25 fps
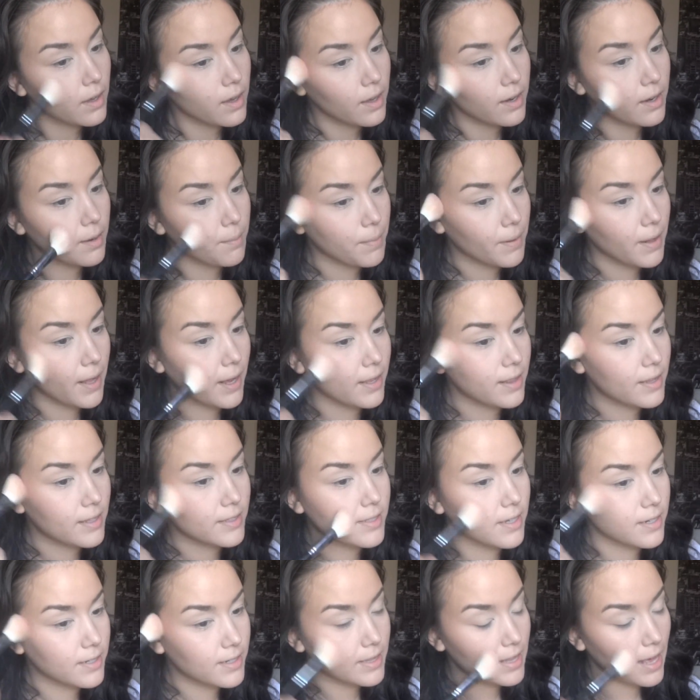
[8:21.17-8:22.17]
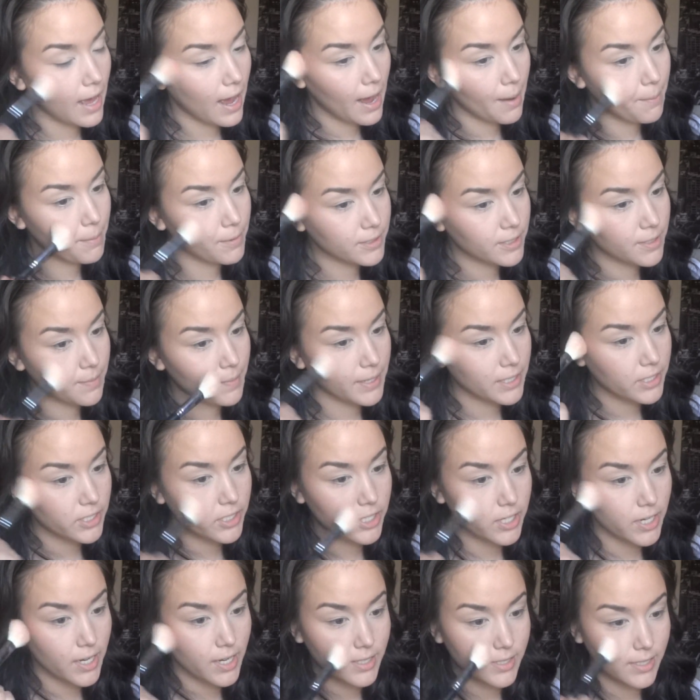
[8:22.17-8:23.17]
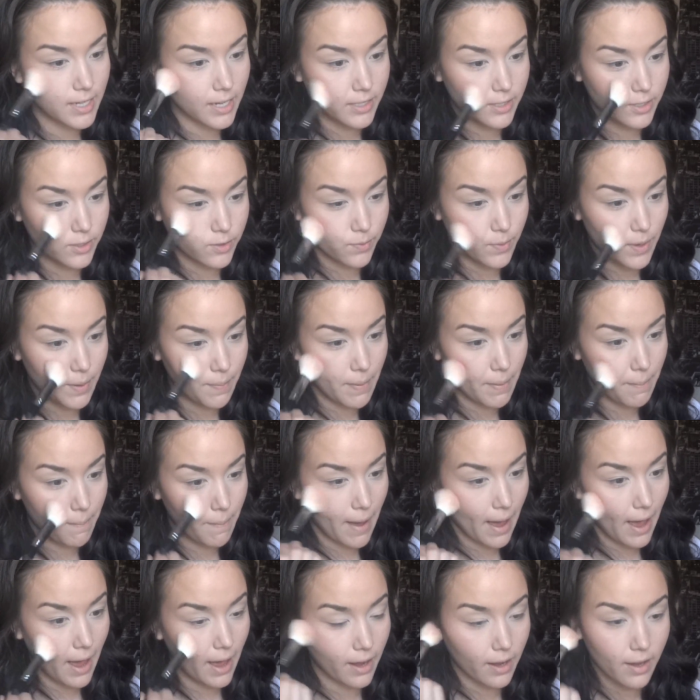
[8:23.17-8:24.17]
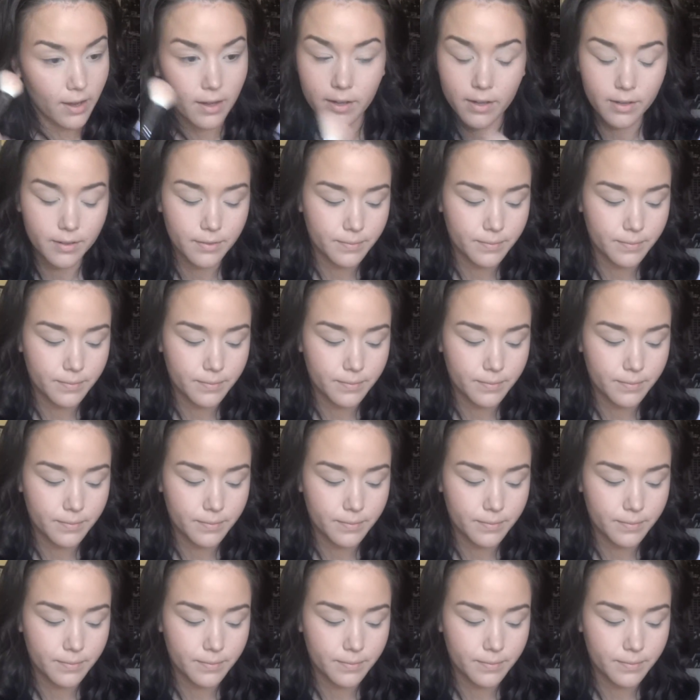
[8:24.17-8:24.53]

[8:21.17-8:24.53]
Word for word: And apply this onto the apples on my cheeks and sweep it back.